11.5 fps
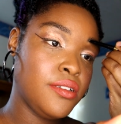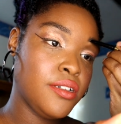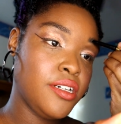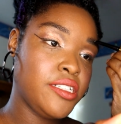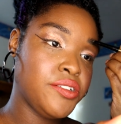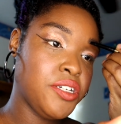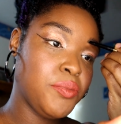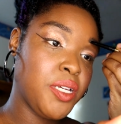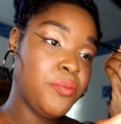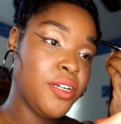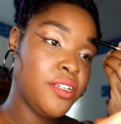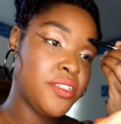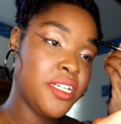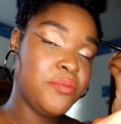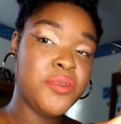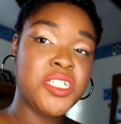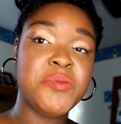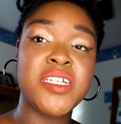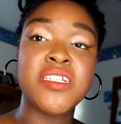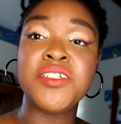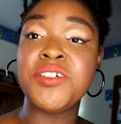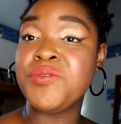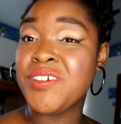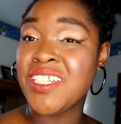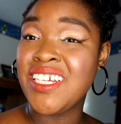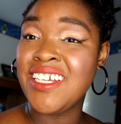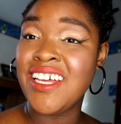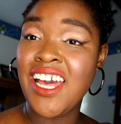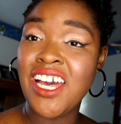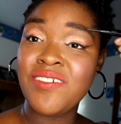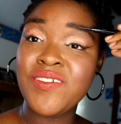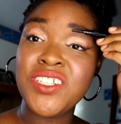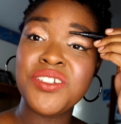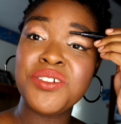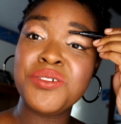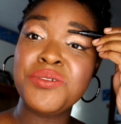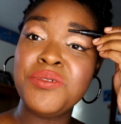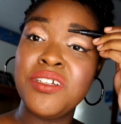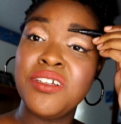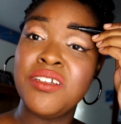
color in my brows that much because I don't really have to.